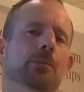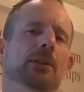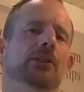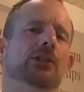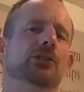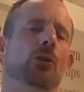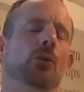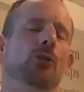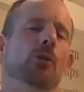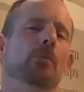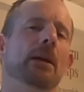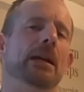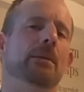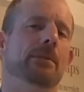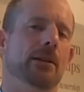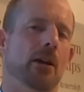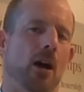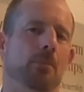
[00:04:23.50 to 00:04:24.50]
and so there may
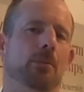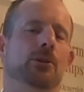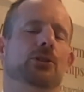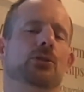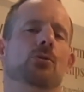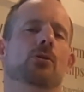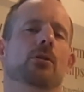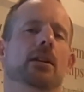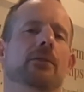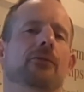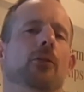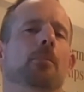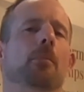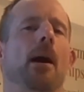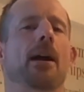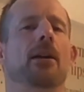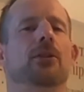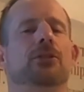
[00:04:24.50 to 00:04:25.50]
be opportunity for
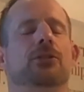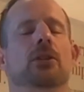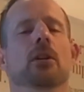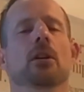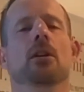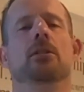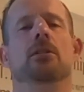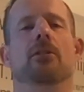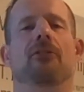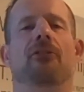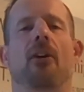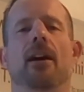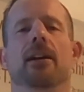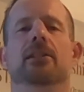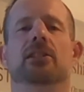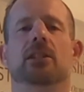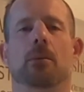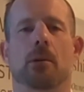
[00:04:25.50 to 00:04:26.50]
buyers to
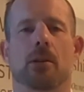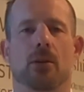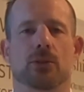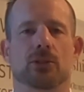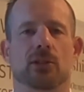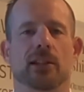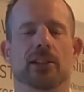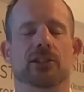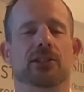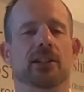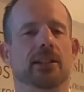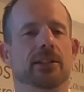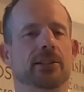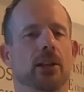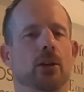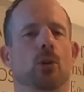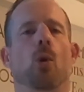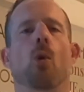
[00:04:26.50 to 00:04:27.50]
find some of those listings
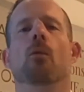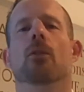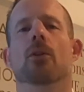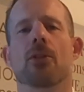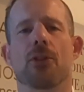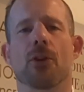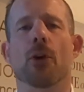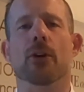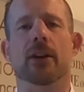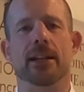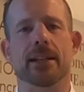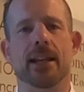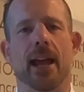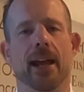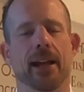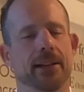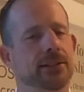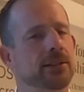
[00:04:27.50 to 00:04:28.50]
that are over 30
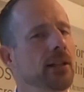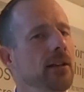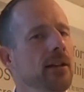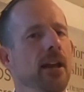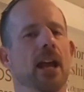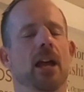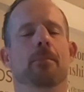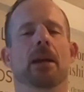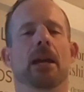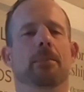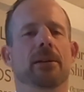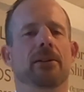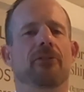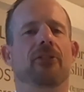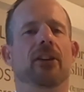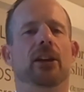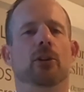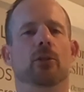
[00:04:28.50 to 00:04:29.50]
days and maybe
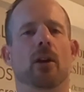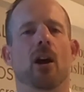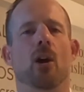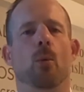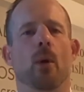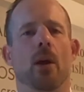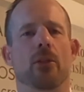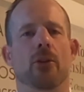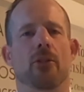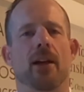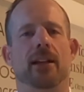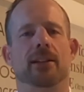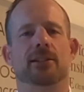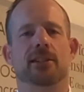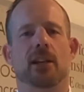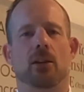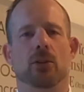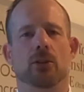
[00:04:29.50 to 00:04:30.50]
figure out whether that
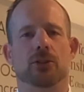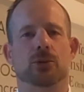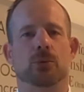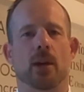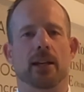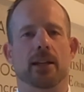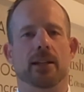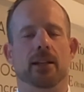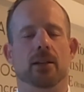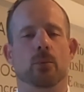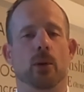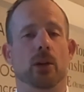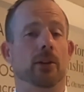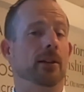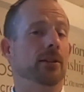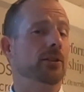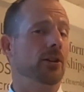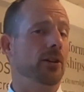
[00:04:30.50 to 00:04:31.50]
seller is ready and
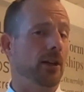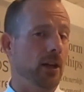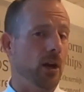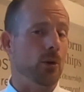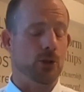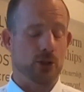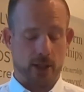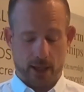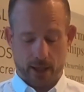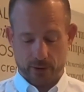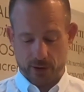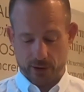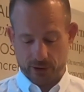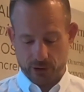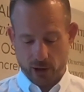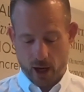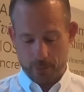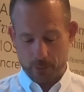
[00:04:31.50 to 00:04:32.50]
willing to negotiate at
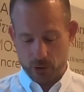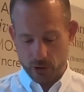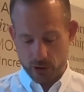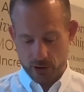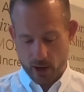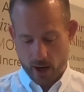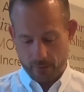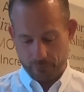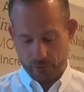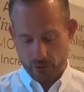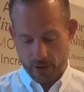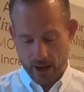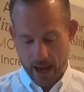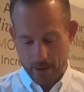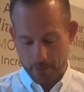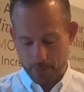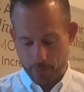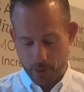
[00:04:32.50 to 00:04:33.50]
this time. Good time for
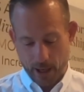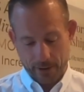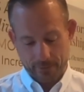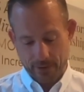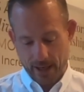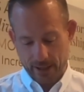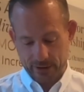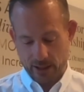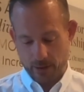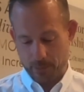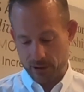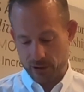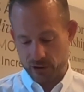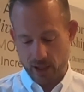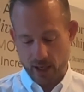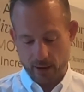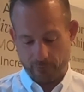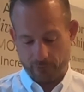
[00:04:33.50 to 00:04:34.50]
that. But as I've been
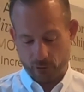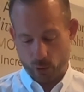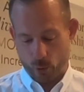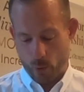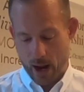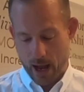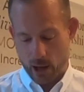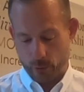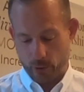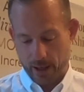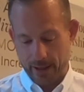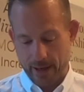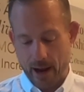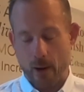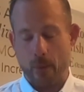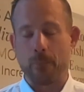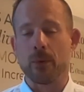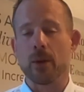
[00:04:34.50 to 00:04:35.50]
saying for a while right
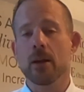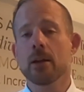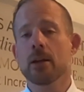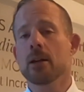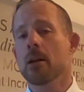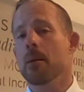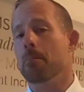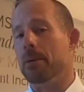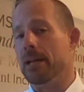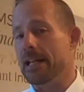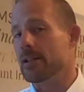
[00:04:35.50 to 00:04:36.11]
now, be